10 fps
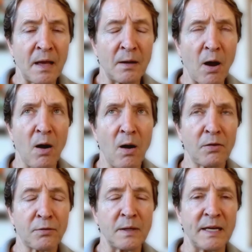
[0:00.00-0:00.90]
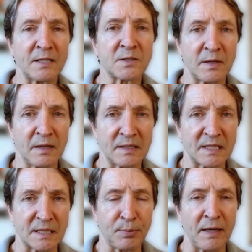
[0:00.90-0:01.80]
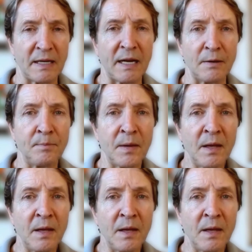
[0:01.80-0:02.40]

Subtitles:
and all through history this is played out,